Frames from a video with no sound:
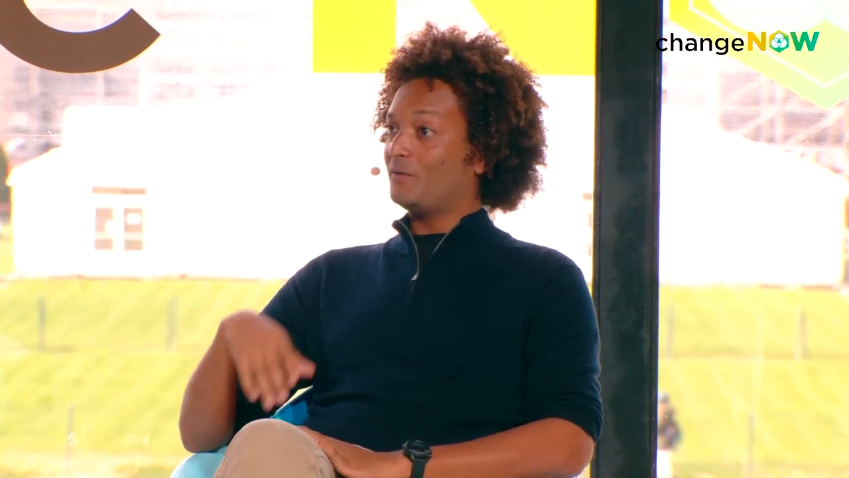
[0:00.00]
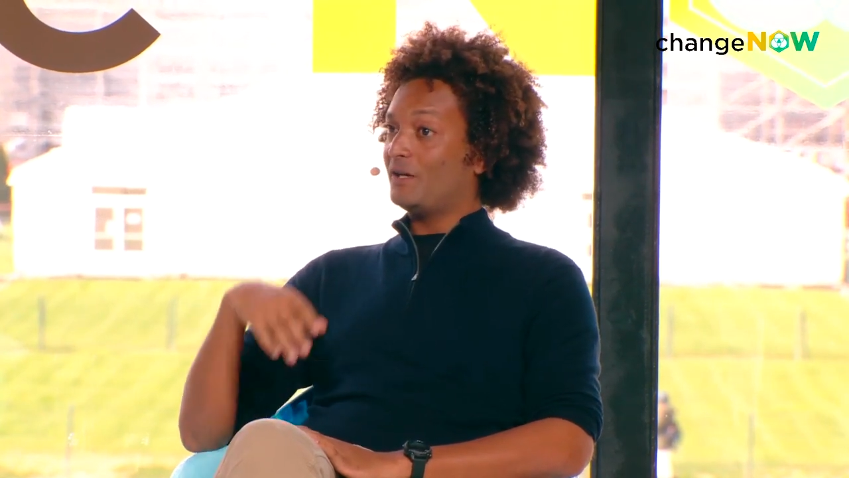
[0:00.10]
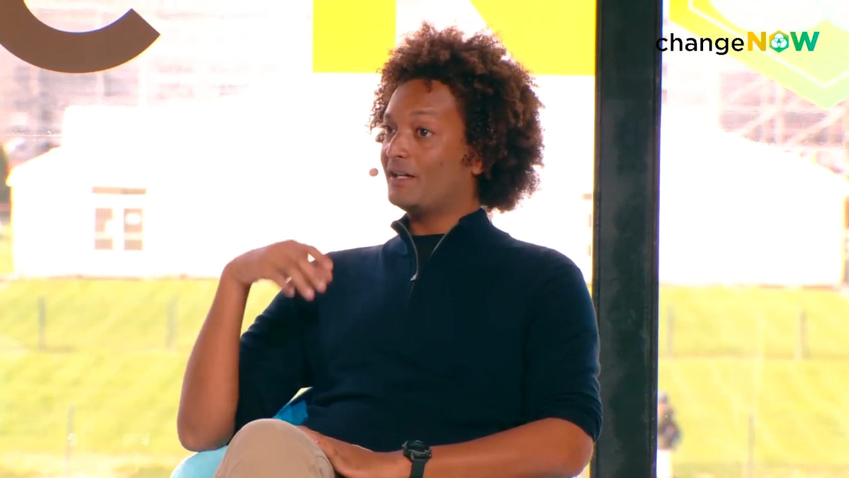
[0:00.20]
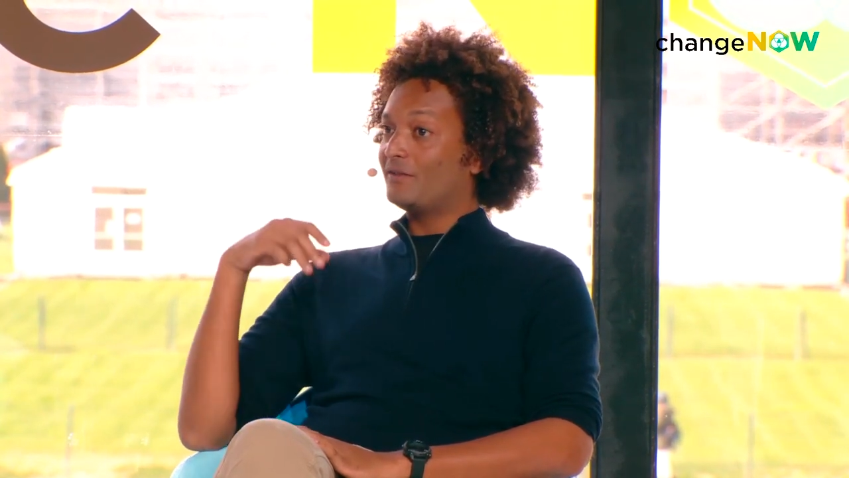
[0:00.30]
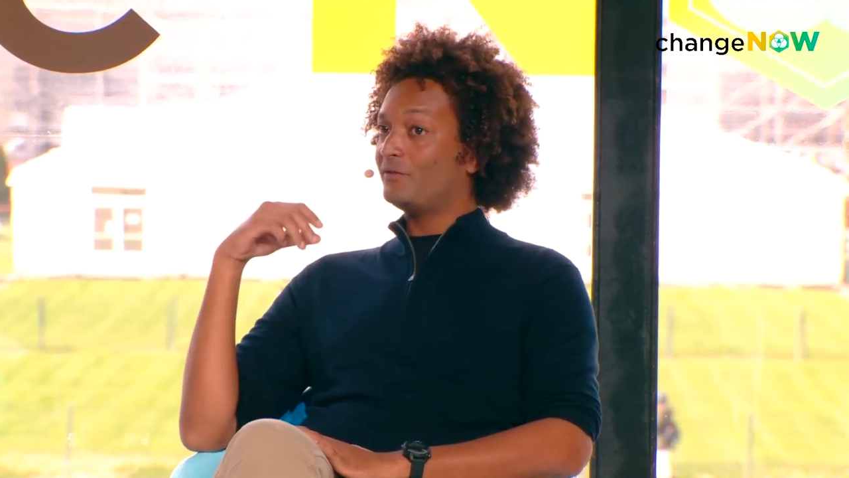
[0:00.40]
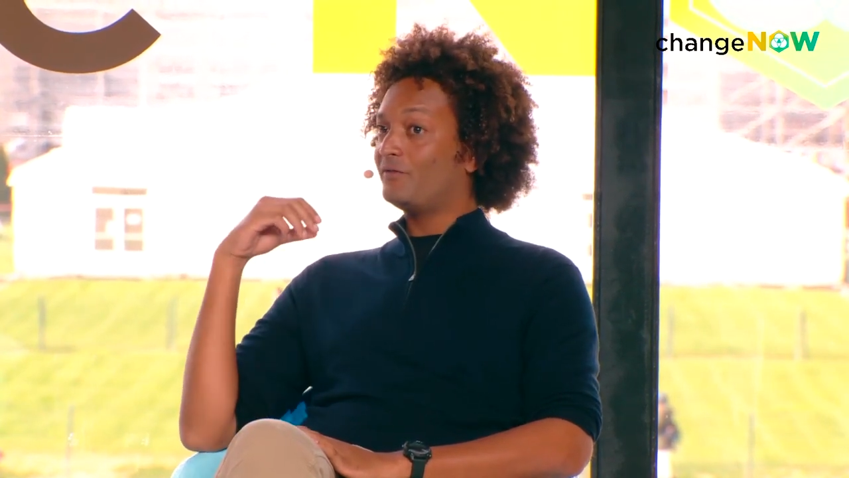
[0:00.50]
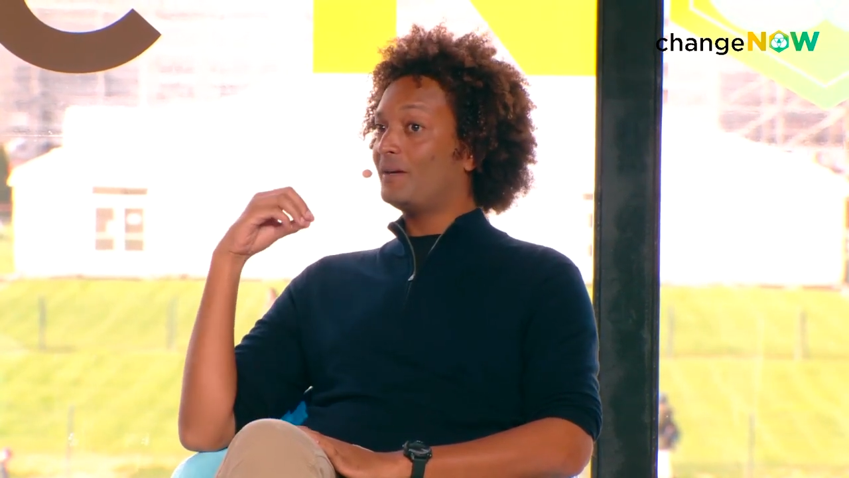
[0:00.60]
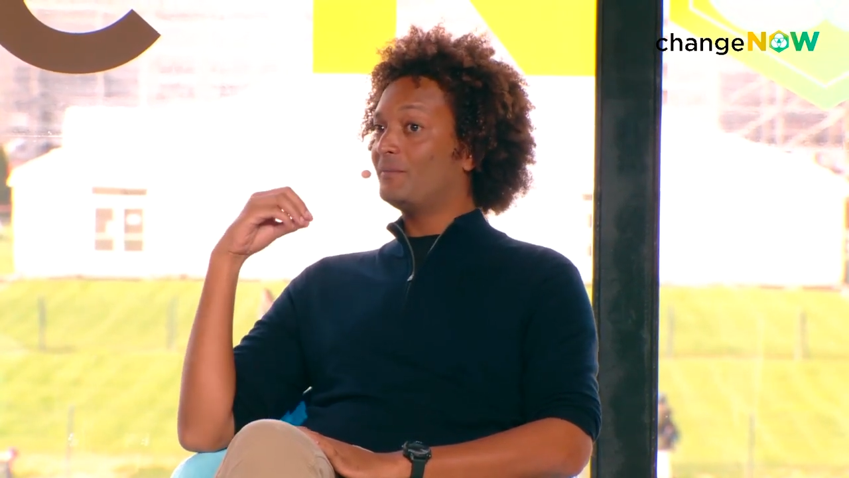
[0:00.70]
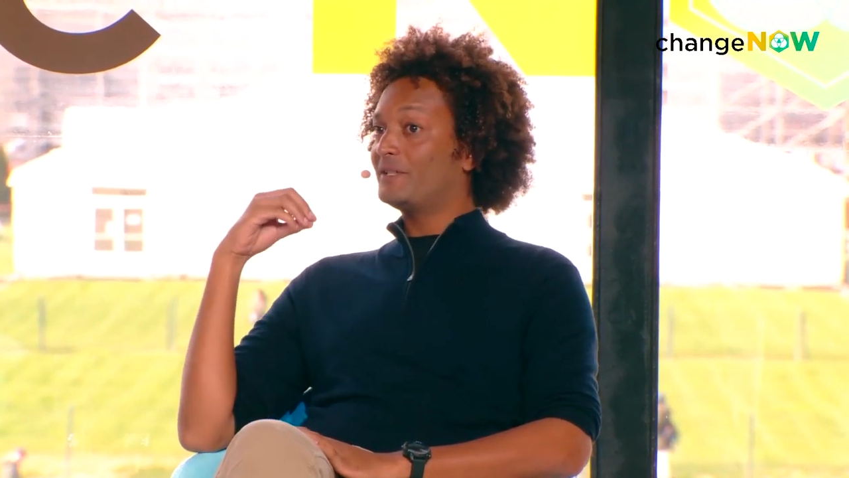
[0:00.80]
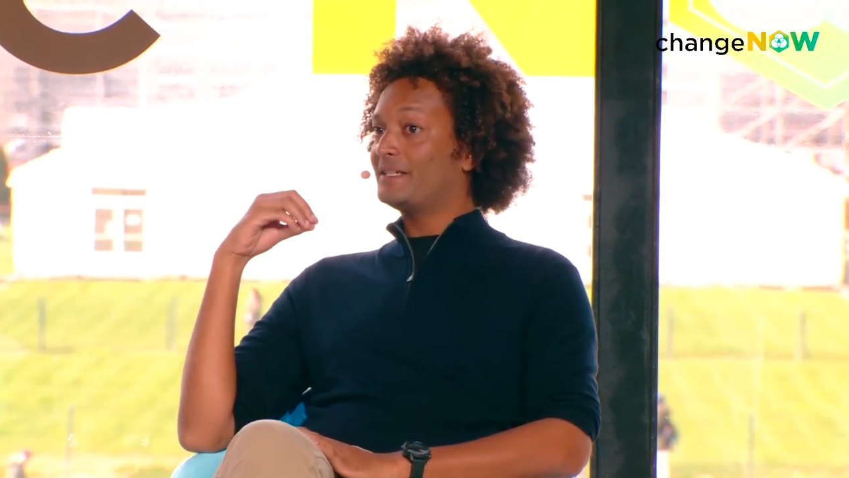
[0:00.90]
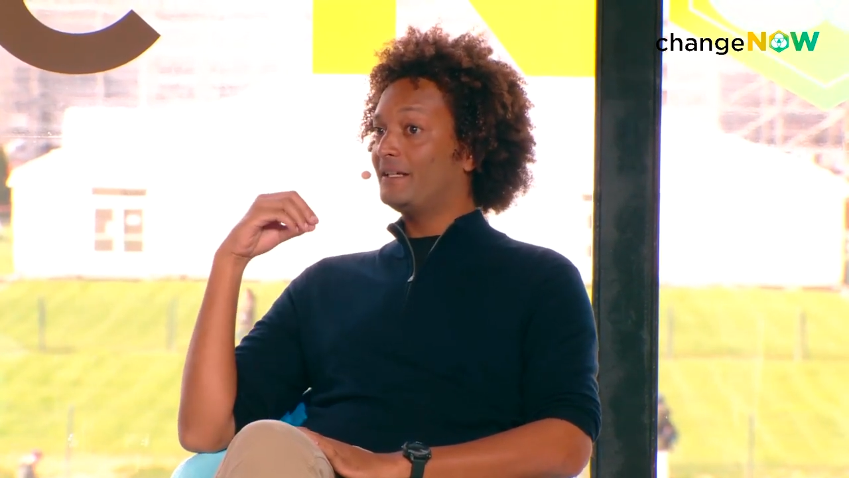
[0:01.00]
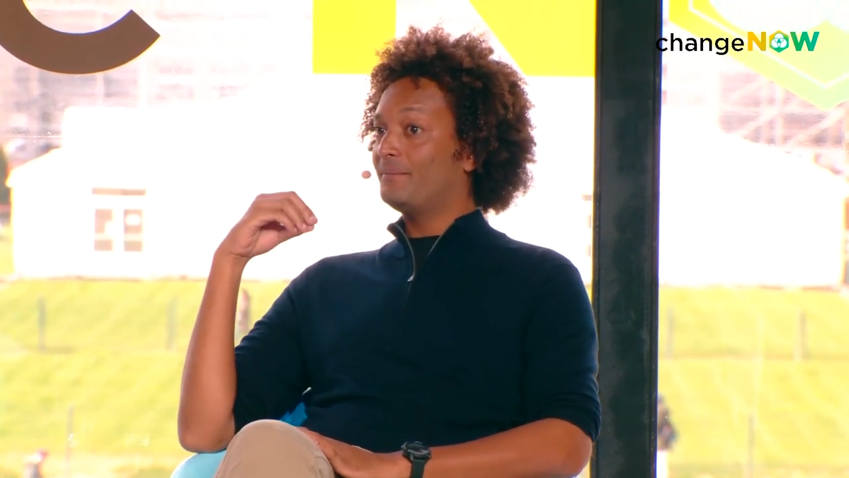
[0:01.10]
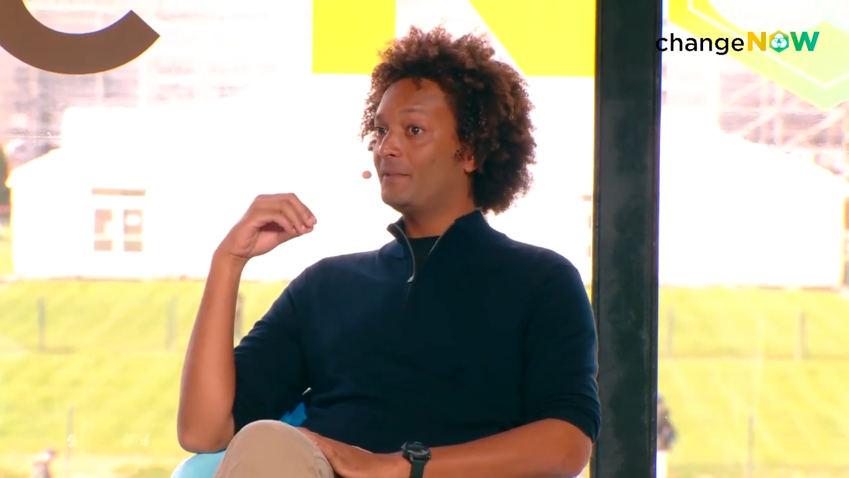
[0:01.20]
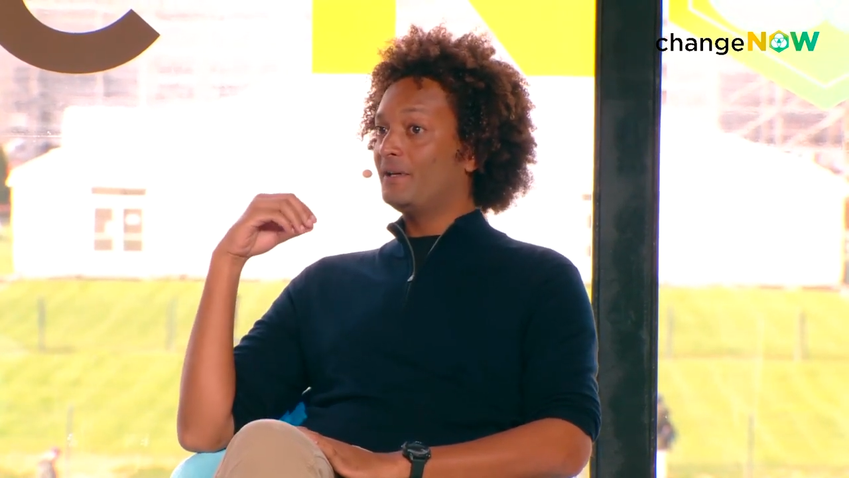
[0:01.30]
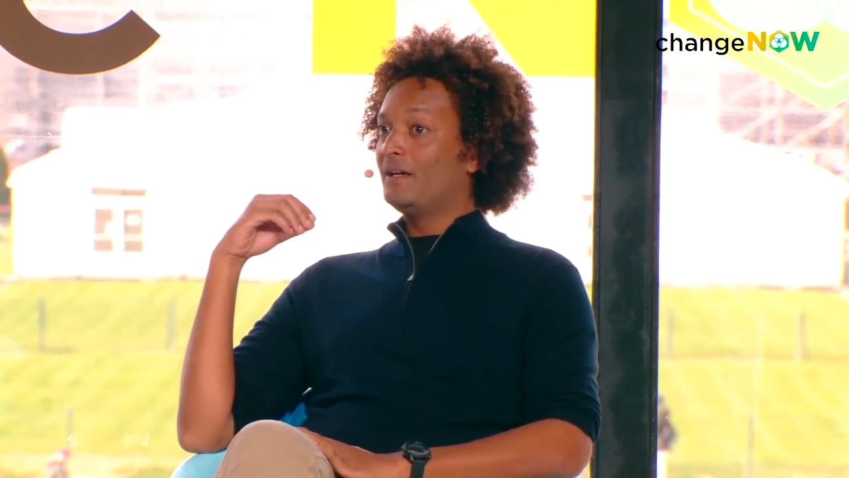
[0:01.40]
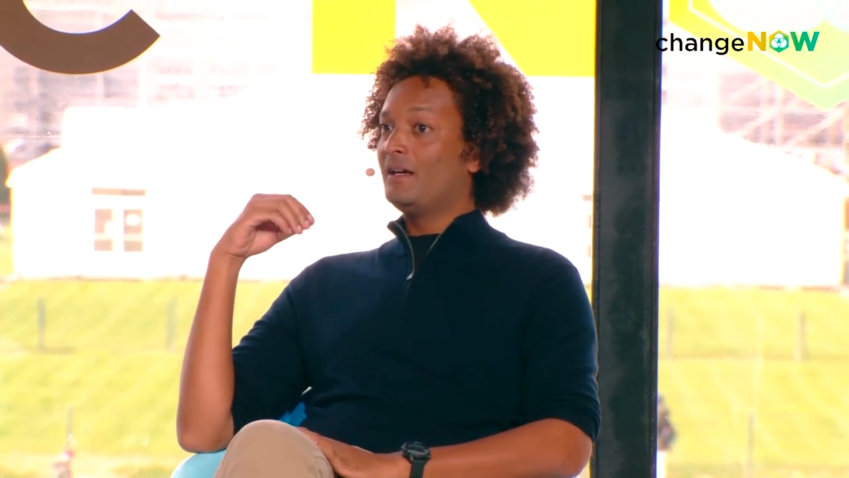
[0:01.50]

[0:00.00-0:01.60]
working for Fatboy Slim.